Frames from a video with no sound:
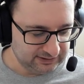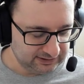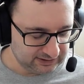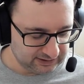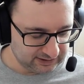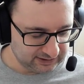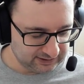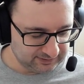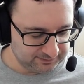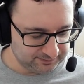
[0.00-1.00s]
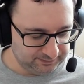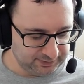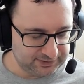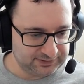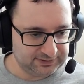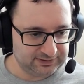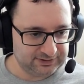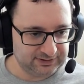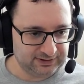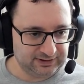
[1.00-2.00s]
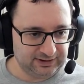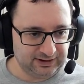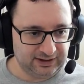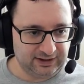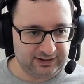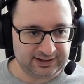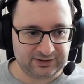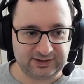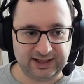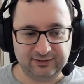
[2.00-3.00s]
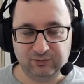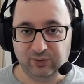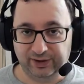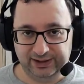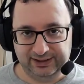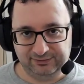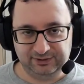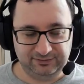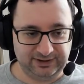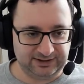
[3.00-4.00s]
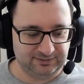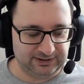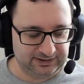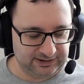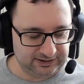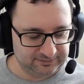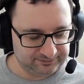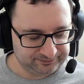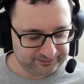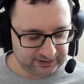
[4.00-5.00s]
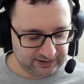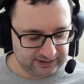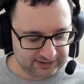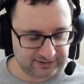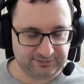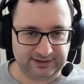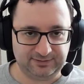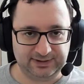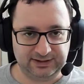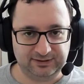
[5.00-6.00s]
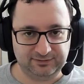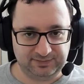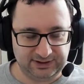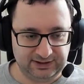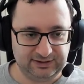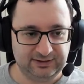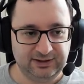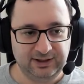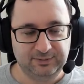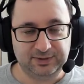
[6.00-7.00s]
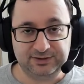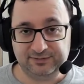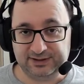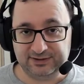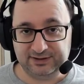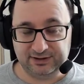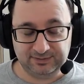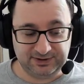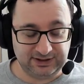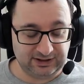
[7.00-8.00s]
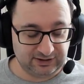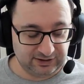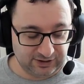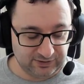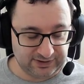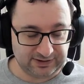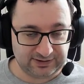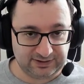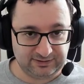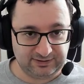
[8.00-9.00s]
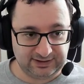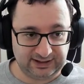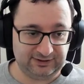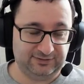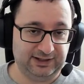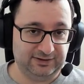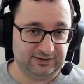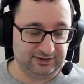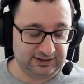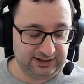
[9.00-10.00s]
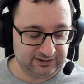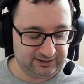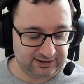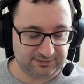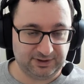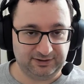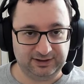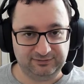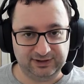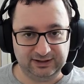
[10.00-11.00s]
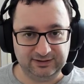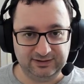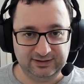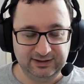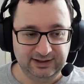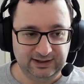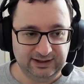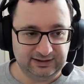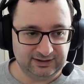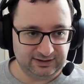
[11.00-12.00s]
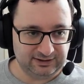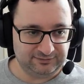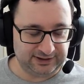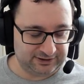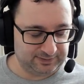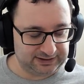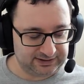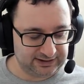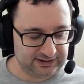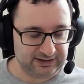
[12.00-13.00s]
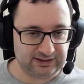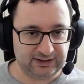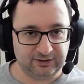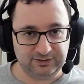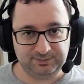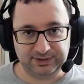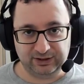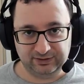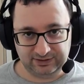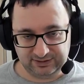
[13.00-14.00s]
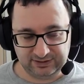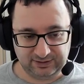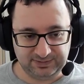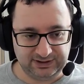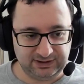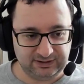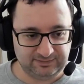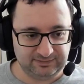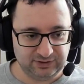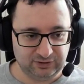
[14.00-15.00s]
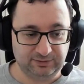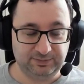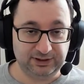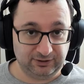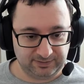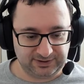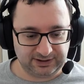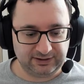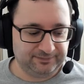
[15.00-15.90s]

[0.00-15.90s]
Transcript: But that's just kind of one level of flexibility, and it's the flexibility of Obsidian. But it's the fact that Obsidian uses text files underneath these markdown files is that the flexibility goes beyond Obsidian or below Obsidian,